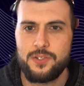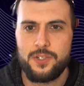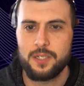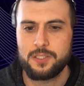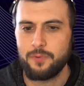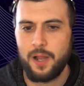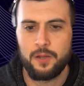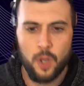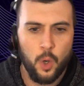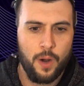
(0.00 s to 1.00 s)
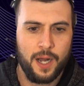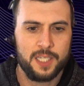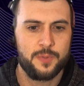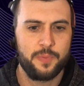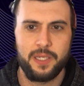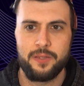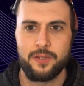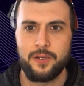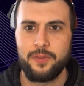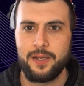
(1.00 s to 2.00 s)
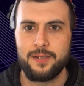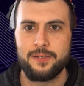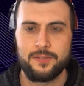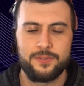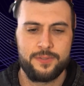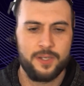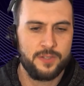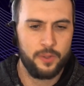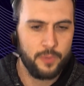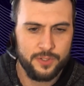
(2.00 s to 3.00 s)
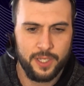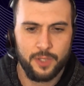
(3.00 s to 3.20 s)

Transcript: just around OWASP either. There's other ones, right?